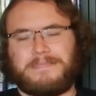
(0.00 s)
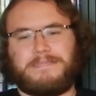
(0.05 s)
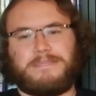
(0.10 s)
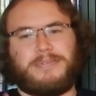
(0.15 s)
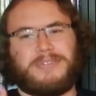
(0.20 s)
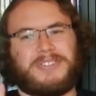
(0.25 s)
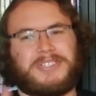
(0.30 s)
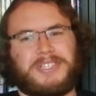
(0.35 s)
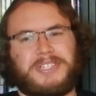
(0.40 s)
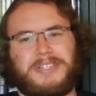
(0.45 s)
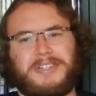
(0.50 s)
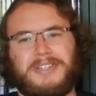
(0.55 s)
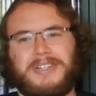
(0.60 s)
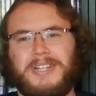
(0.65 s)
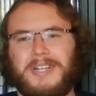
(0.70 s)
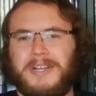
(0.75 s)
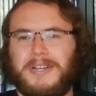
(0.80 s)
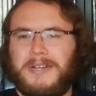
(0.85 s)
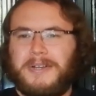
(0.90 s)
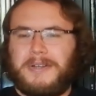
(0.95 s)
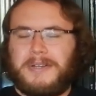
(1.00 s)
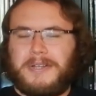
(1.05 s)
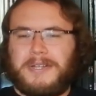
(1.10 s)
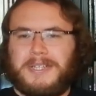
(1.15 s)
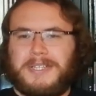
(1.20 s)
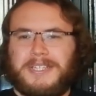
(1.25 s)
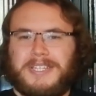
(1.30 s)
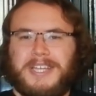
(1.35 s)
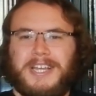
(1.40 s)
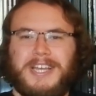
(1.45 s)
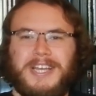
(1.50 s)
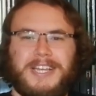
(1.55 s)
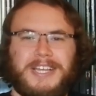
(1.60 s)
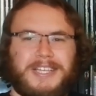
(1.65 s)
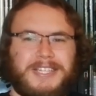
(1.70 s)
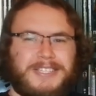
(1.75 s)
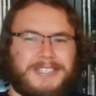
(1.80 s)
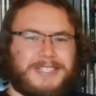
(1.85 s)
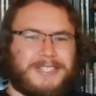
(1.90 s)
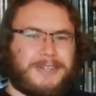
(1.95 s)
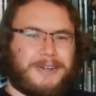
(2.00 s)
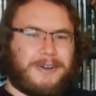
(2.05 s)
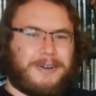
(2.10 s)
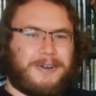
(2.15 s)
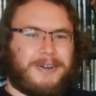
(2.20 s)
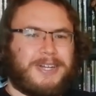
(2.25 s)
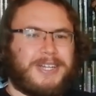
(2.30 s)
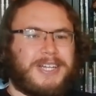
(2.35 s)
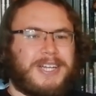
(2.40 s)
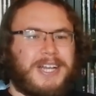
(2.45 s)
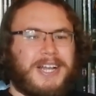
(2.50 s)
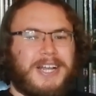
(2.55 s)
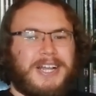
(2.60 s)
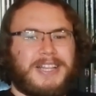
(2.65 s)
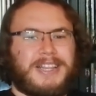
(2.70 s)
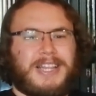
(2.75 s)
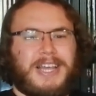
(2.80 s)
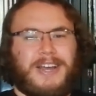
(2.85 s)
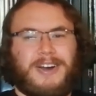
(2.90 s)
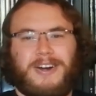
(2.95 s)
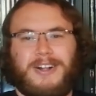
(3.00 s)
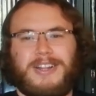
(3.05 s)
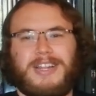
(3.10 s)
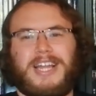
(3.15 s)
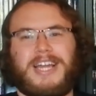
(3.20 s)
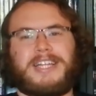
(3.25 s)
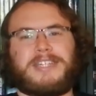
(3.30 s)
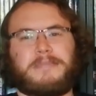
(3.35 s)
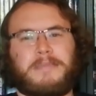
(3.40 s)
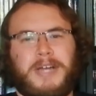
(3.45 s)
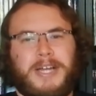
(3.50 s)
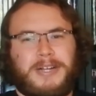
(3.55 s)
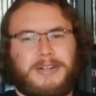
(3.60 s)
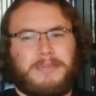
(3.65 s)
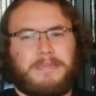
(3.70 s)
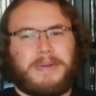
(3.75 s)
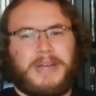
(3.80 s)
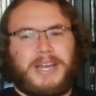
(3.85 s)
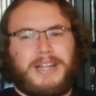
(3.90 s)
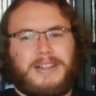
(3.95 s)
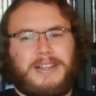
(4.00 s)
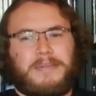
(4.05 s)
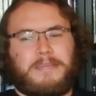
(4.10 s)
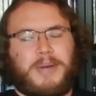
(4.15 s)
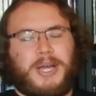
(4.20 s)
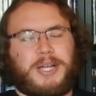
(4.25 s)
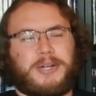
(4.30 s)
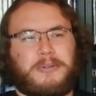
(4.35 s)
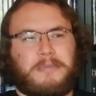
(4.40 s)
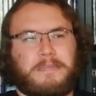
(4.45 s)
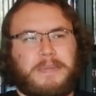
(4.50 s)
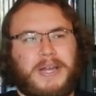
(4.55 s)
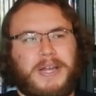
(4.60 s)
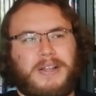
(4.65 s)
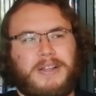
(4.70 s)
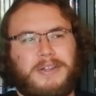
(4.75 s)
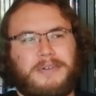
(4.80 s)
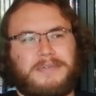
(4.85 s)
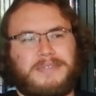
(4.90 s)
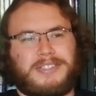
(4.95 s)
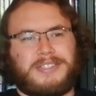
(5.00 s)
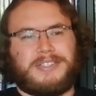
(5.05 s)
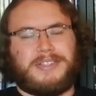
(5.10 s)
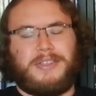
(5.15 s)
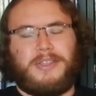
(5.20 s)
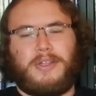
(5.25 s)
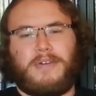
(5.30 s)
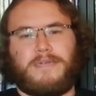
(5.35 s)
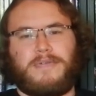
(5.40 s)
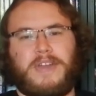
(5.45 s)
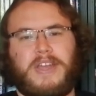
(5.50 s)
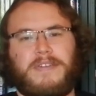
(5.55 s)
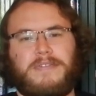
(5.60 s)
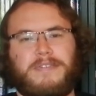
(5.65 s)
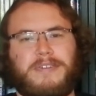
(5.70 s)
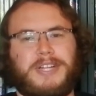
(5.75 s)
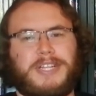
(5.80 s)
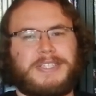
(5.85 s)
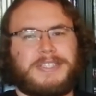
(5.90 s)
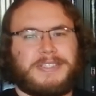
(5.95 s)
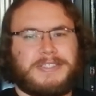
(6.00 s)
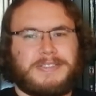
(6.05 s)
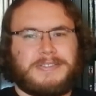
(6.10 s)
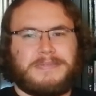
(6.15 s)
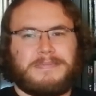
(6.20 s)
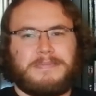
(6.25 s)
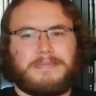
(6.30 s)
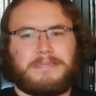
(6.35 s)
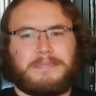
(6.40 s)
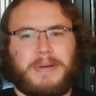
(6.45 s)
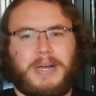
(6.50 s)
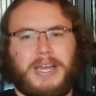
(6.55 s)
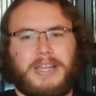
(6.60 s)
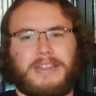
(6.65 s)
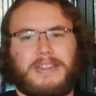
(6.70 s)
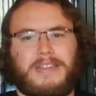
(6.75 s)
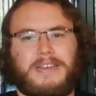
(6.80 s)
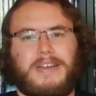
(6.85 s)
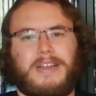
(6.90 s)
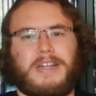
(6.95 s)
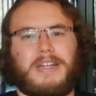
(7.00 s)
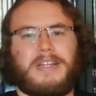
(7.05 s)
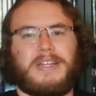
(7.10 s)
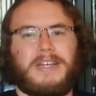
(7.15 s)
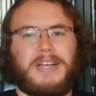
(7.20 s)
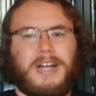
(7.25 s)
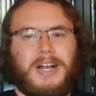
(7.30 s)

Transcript: Brazil. So they all liked Michael Palin. Michael Palin was the favorite Python.